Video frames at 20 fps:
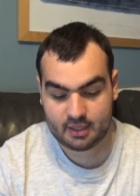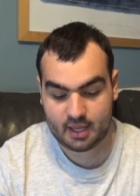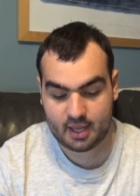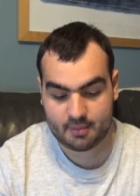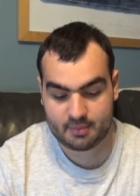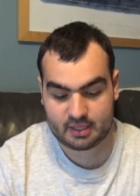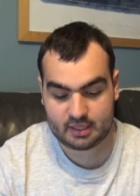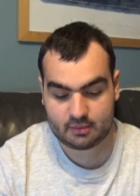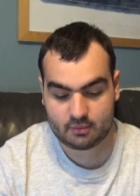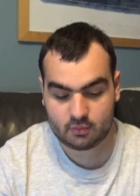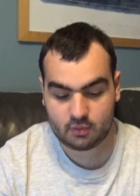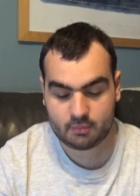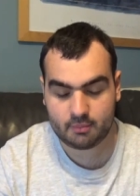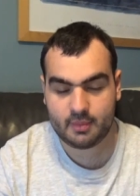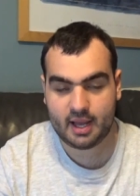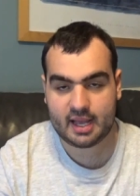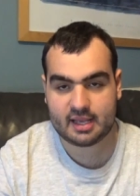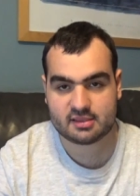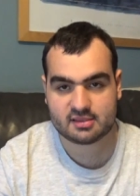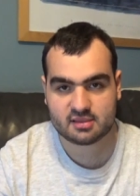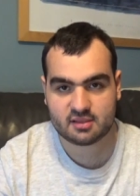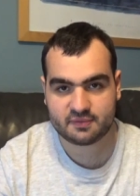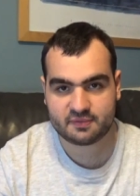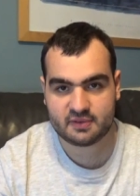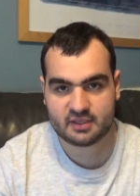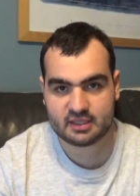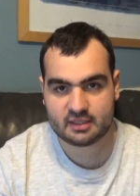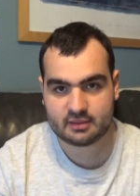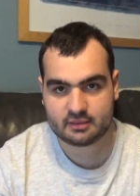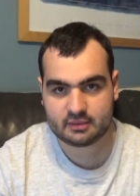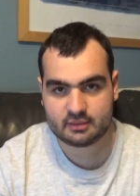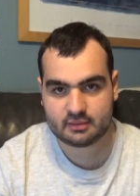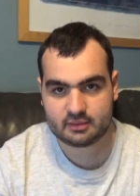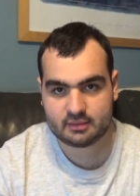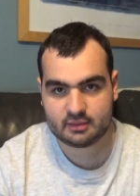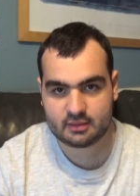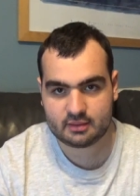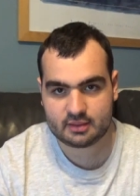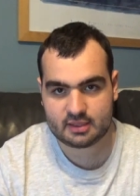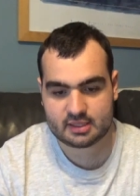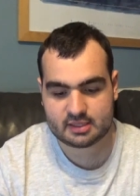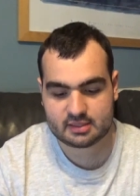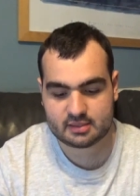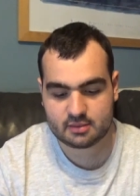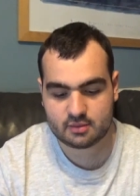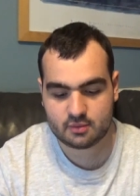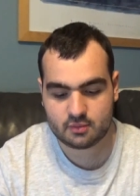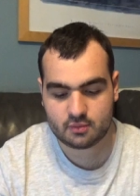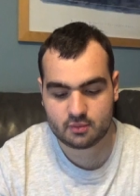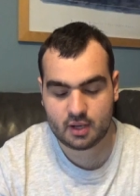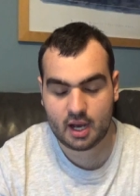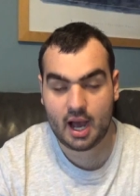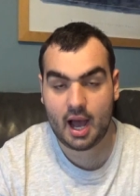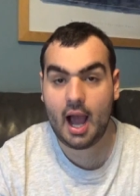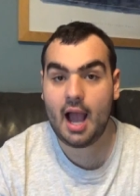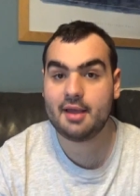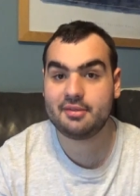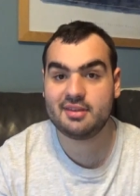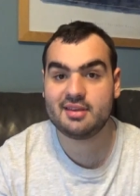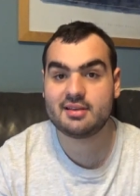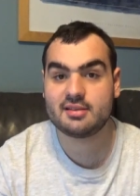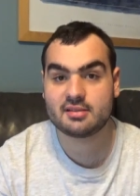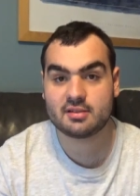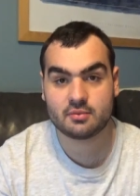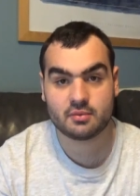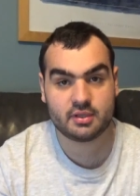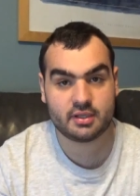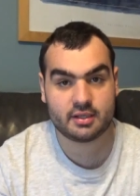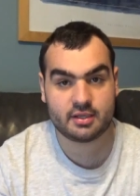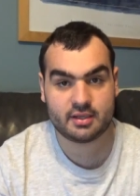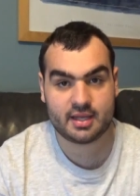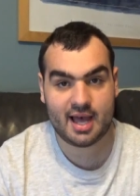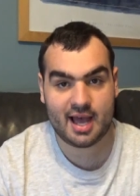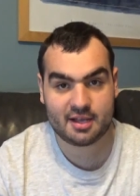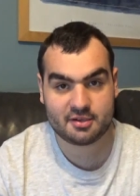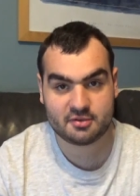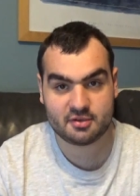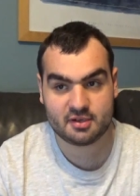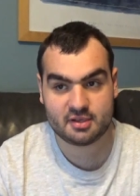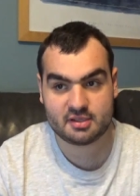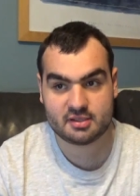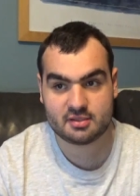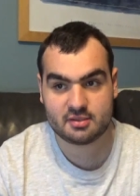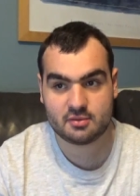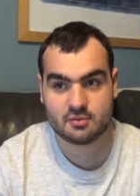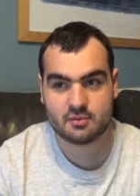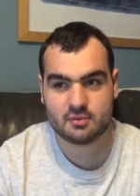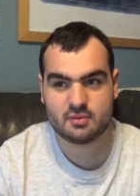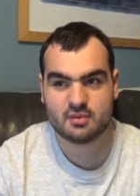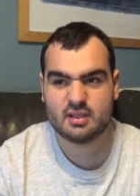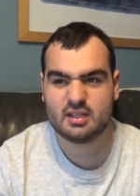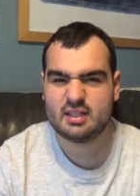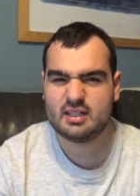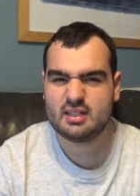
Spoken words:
I mean, well, minus Sophia Lillis, who I think is a really good actress, who